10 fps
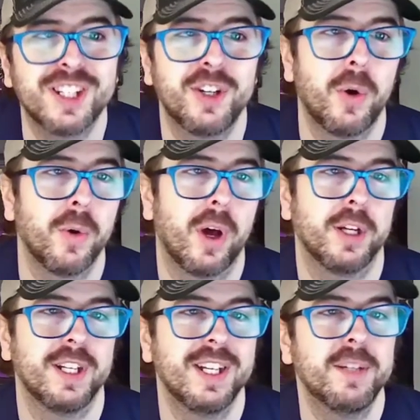just to hold
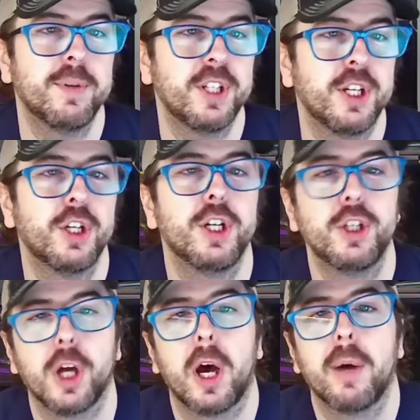on to his position
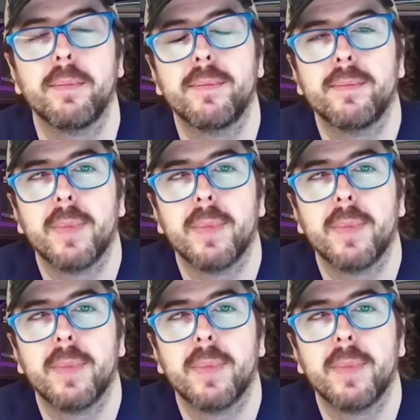and job.